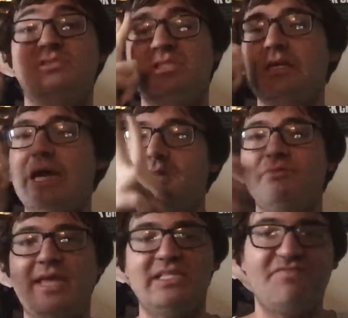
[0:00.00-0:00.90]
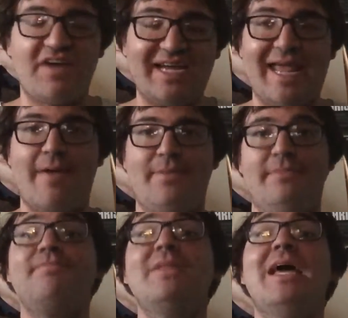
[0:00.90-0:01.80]
two other things fucking
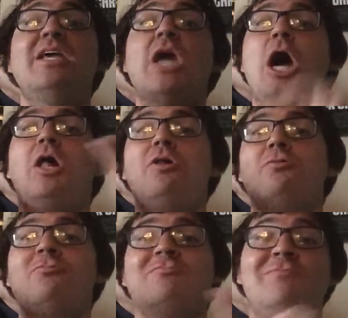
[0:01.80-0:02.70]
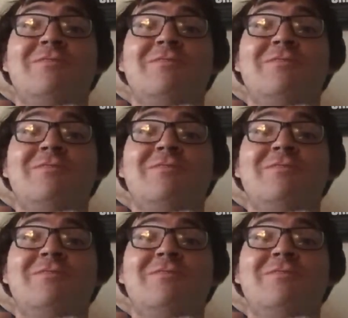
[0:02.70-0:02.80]
happened. Y'all,